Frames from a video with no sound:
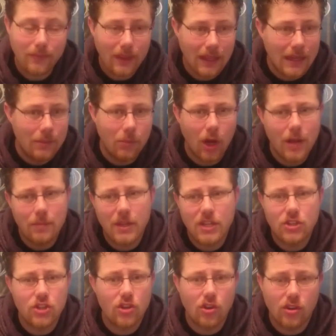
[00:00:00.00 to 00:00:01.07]
it might be
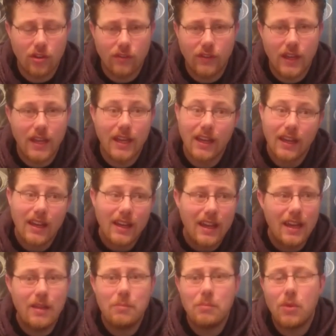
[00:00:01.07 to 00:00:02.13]
geography,
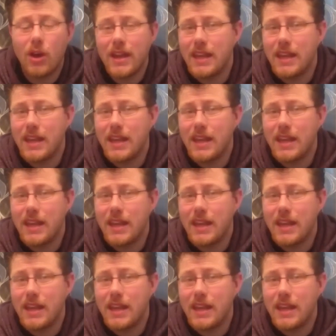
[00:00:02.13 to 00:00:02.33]
it might